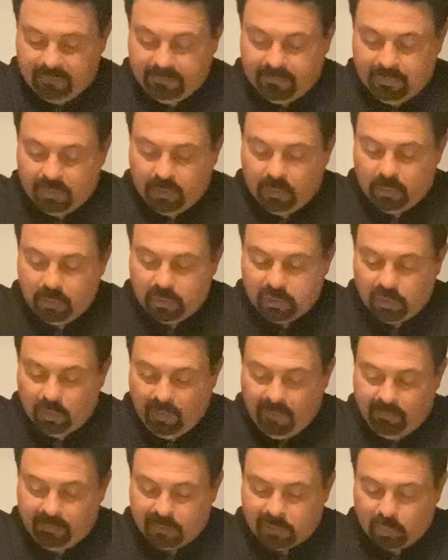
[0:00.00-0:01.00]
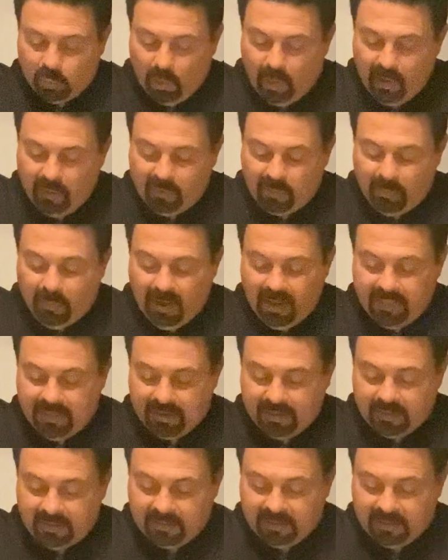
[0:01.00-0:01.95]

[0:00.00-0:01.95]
But whosoever sweareth by the